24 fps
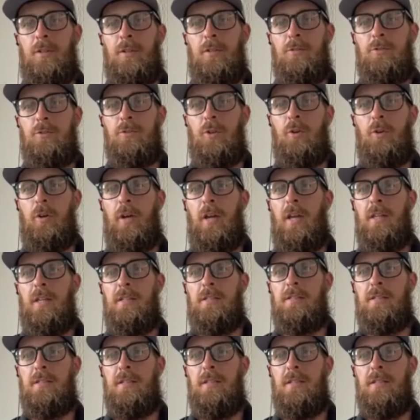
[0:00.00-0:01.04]
So
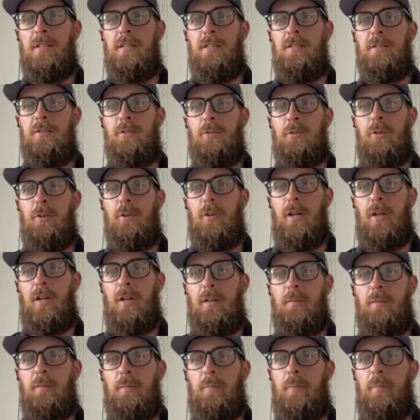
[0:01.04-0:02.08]
ACs or like
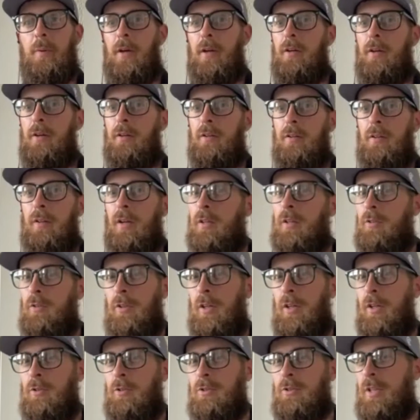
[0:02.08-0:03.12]
better, like do
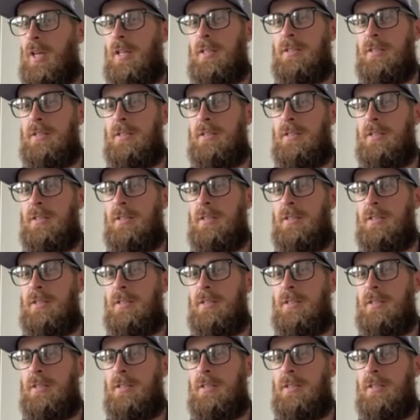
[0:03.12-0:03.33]
they use ACs